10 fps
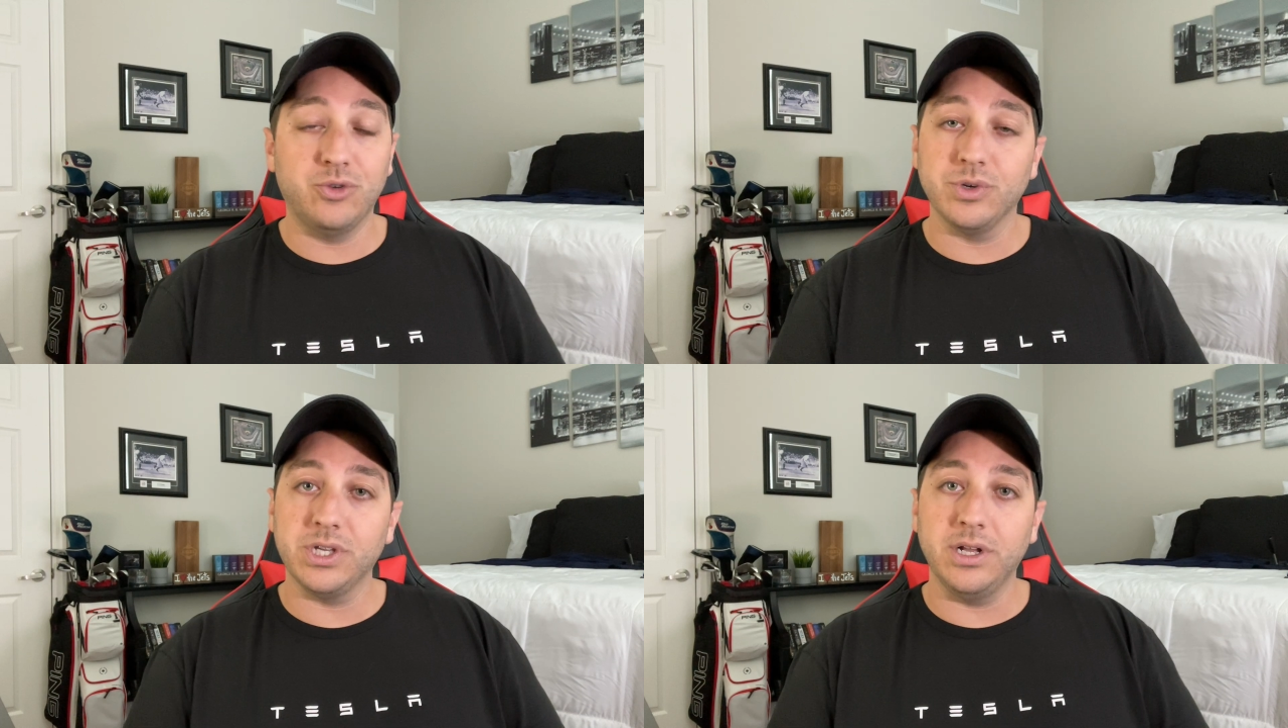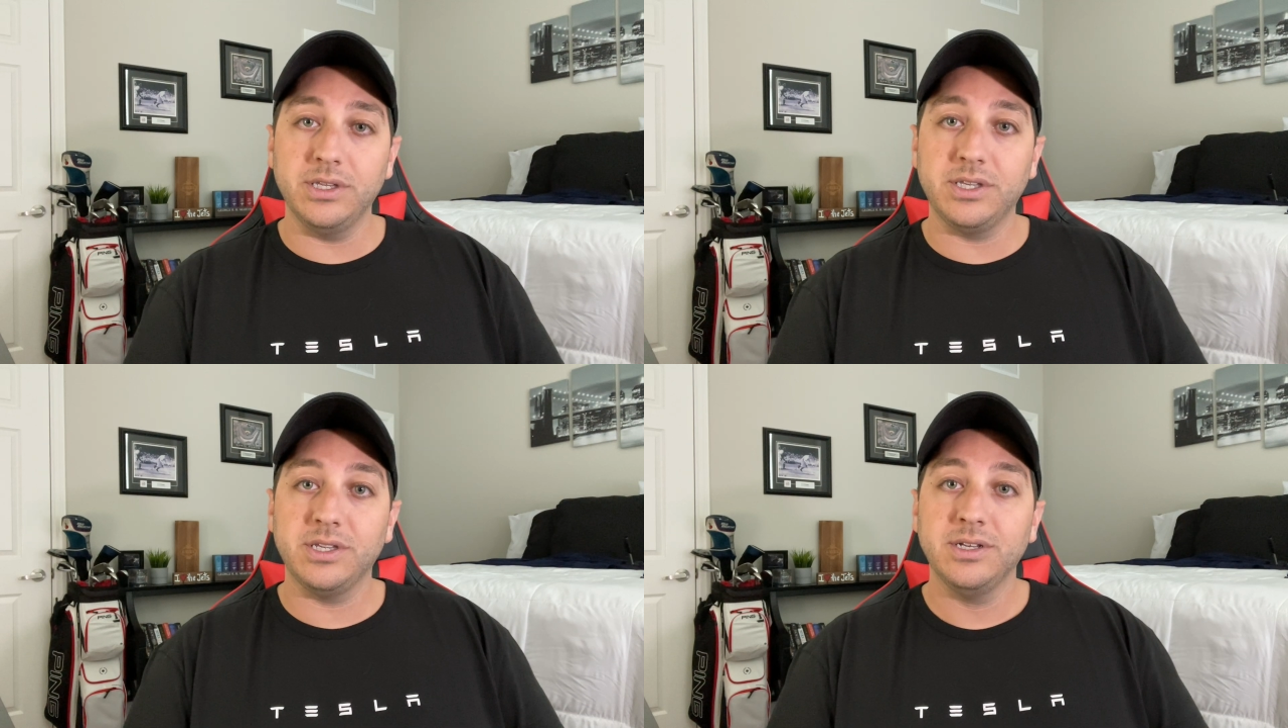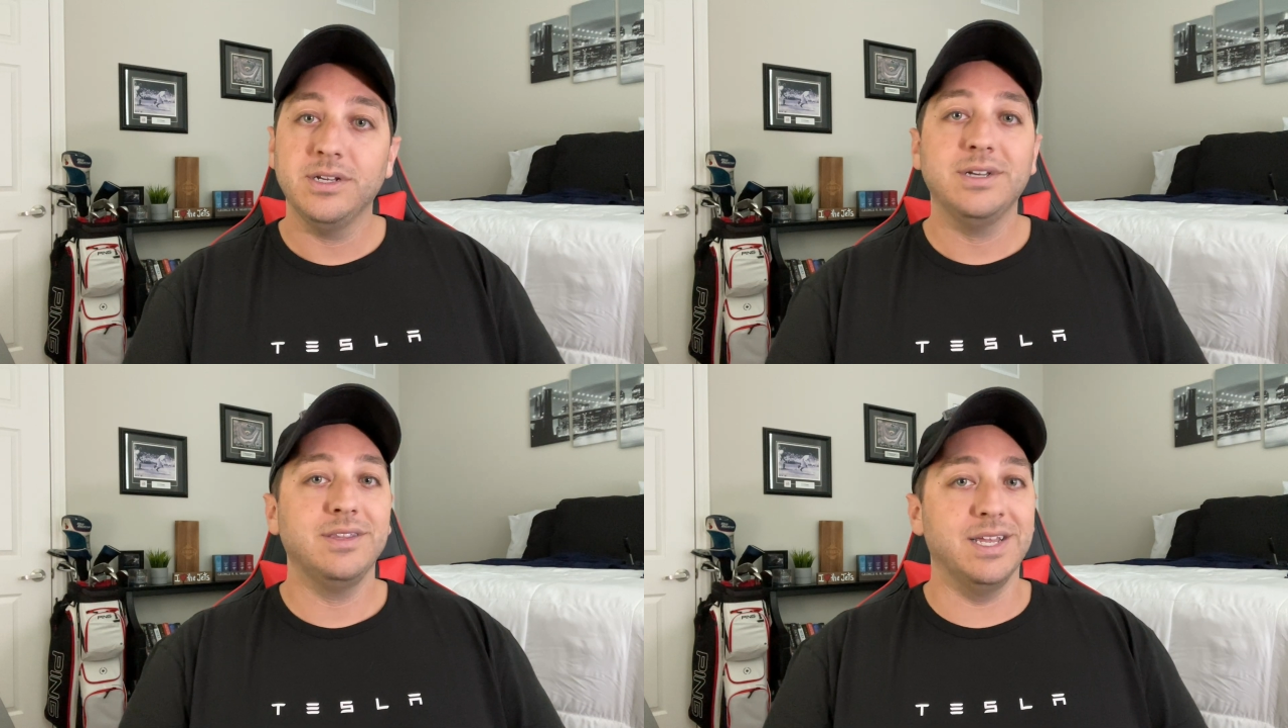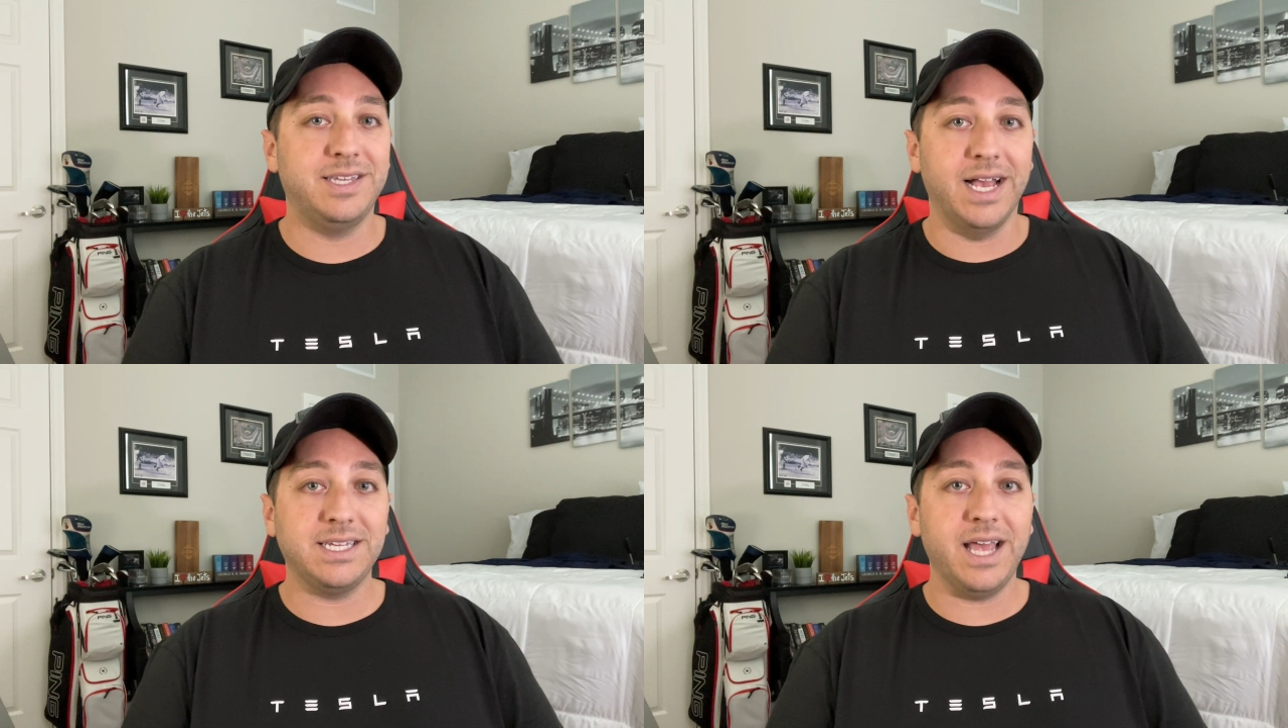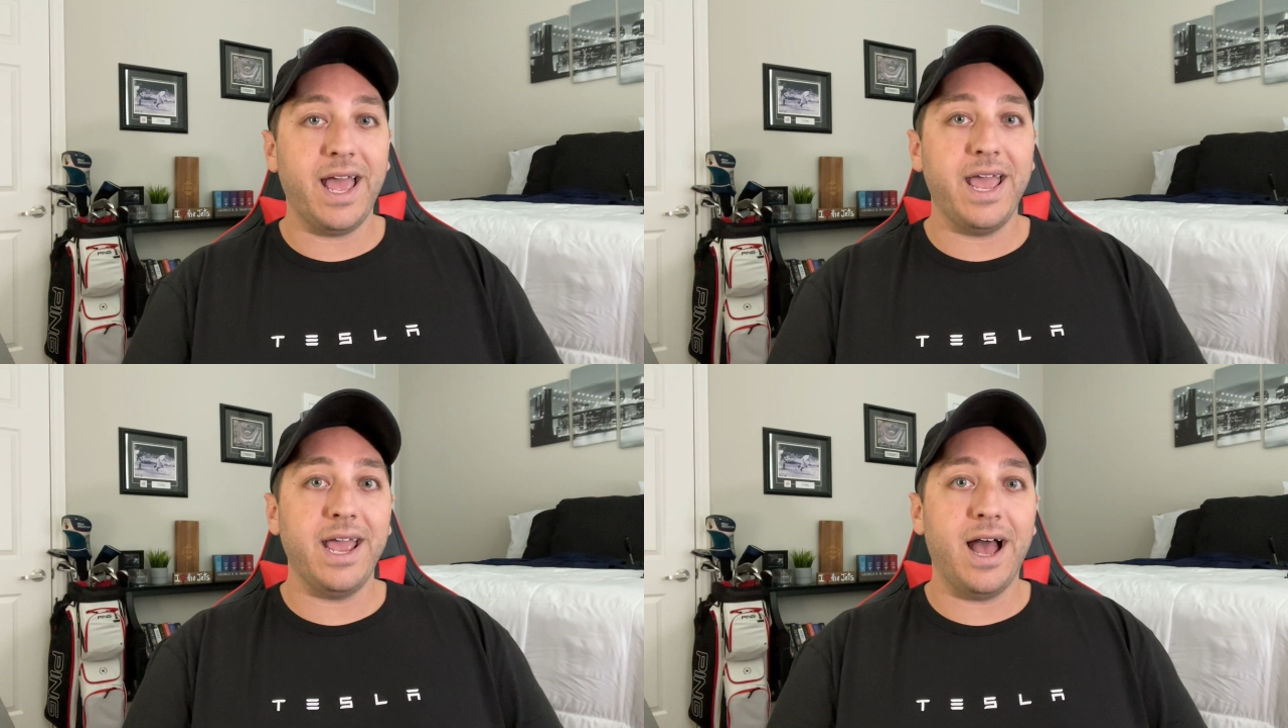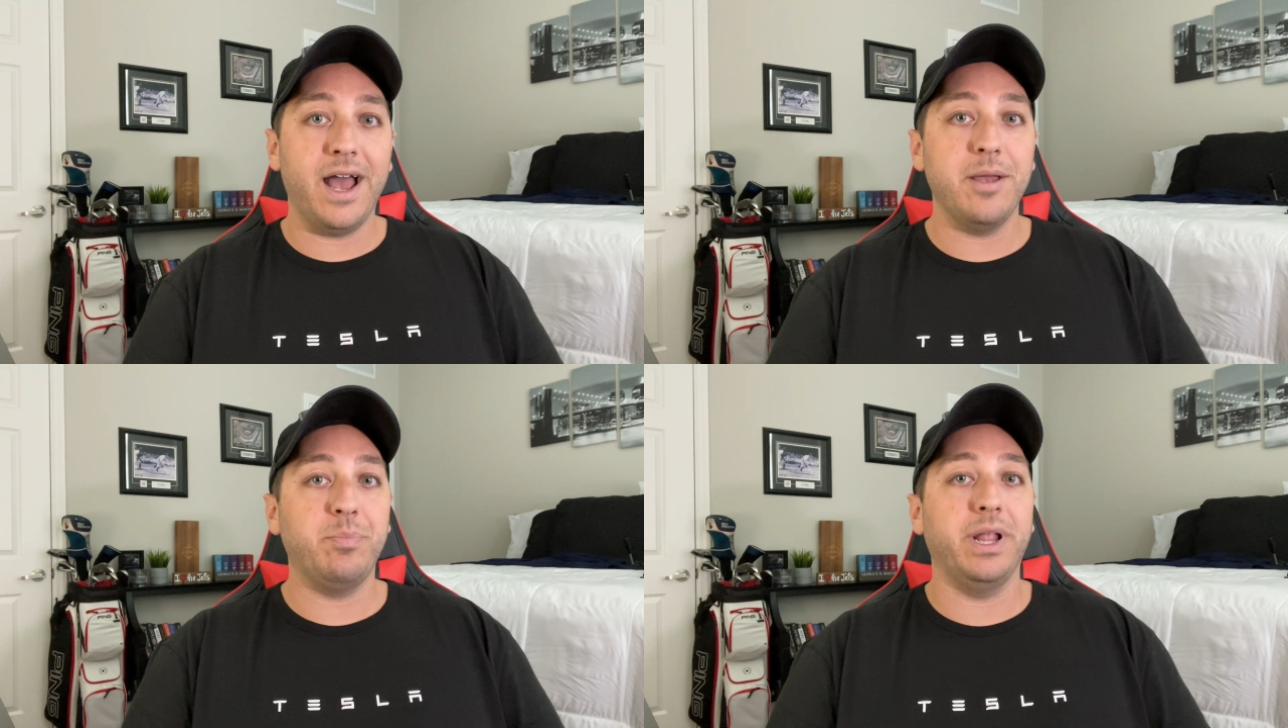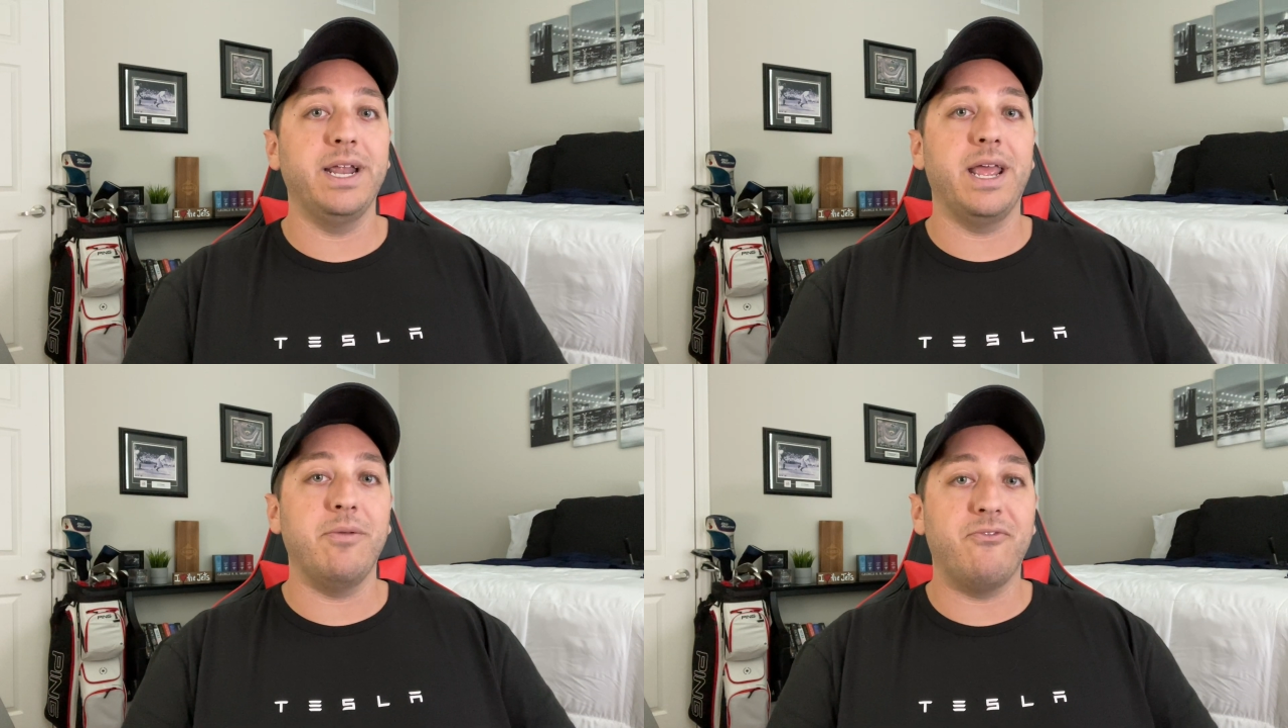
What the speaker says: results, the Tesla AI planned a